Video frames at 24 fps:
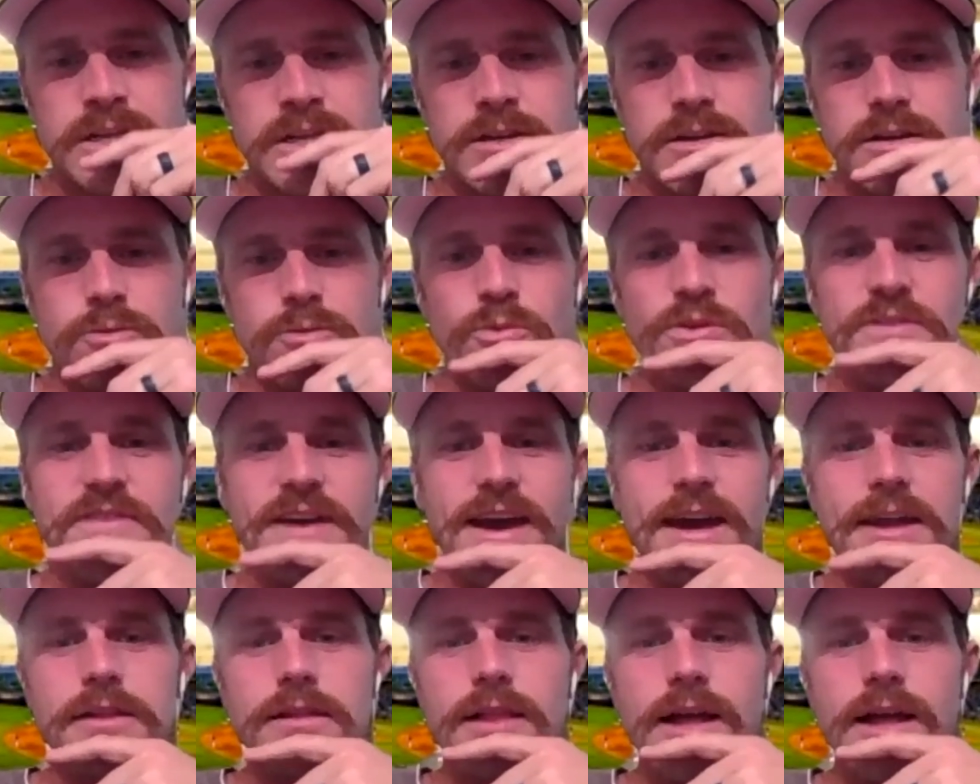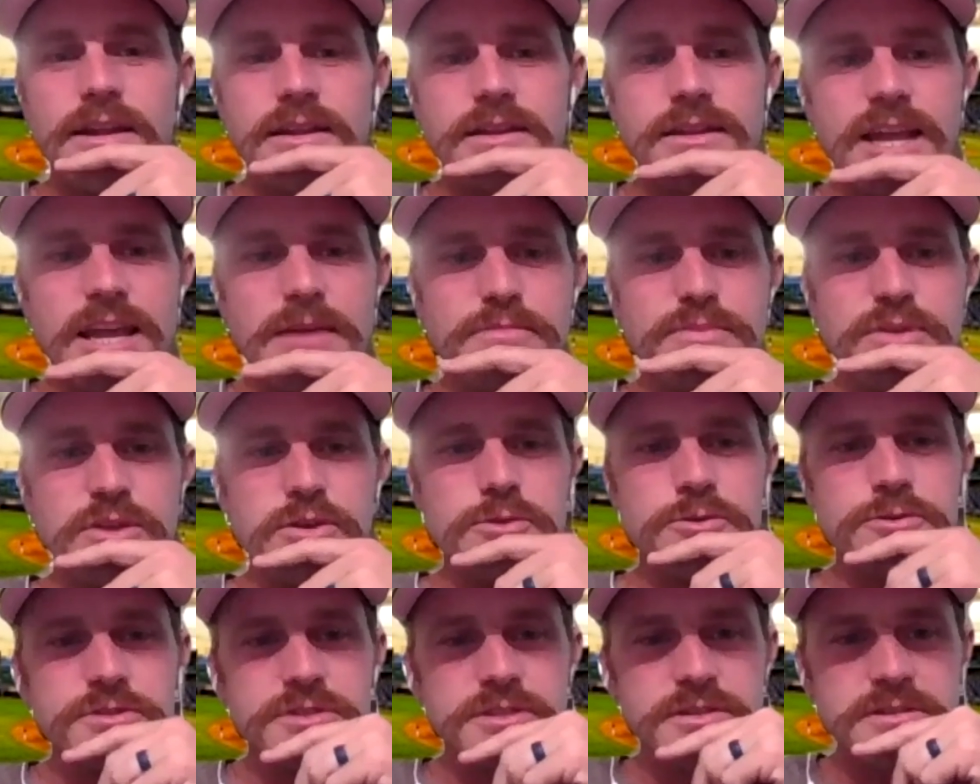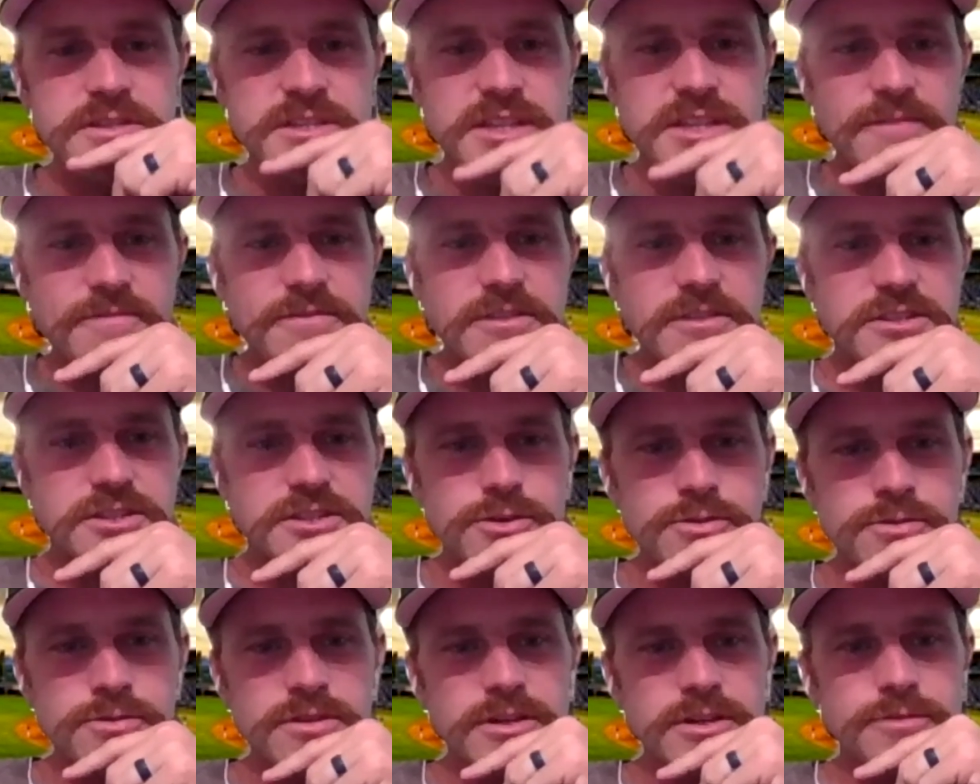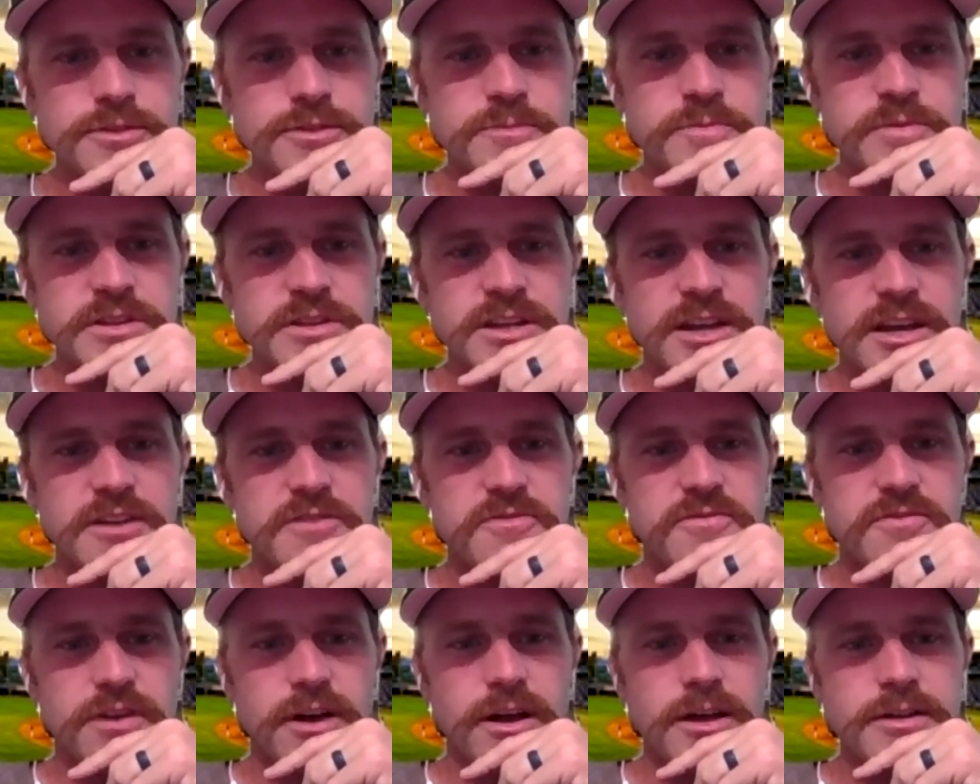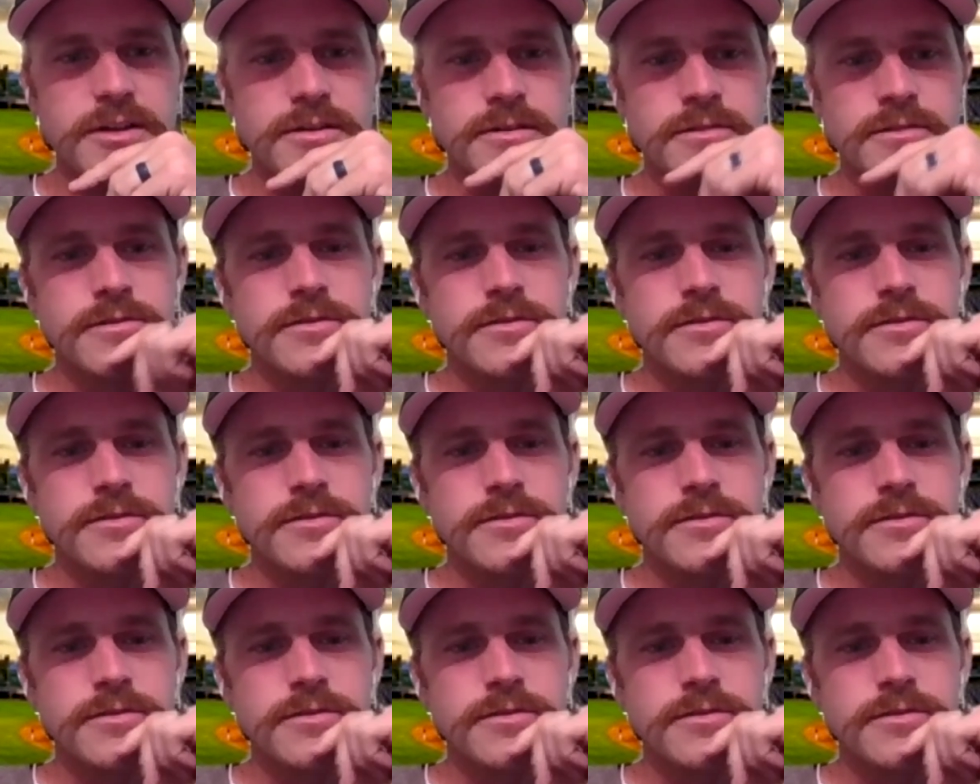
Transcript: We've had a lot of debuts and stuff this year, though. It's been kind of fun.